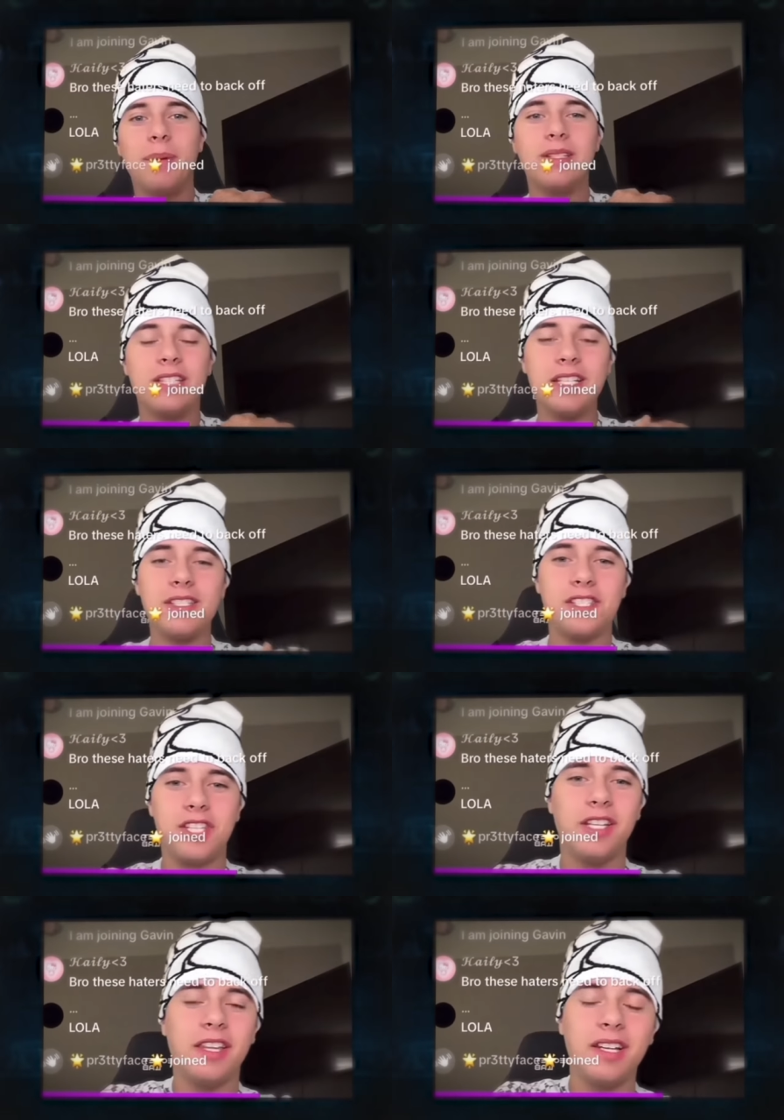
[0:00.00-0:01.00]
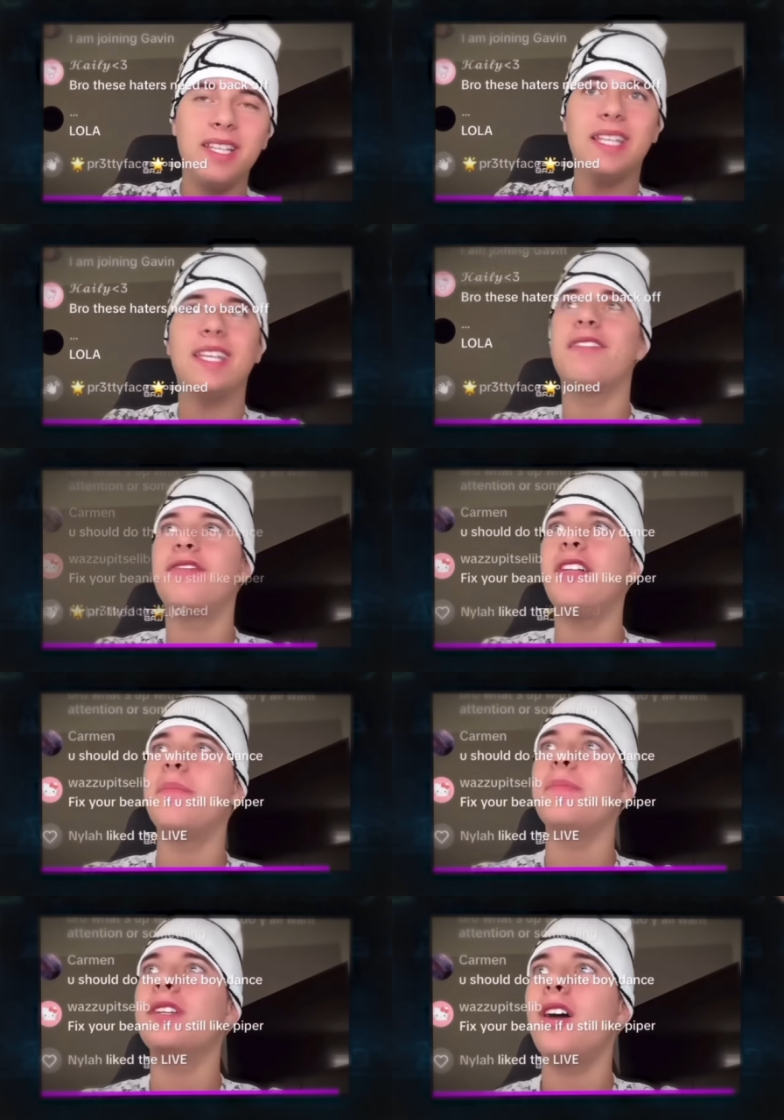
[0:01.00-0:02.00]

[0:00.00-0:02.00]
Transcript: but didn't she literally give them the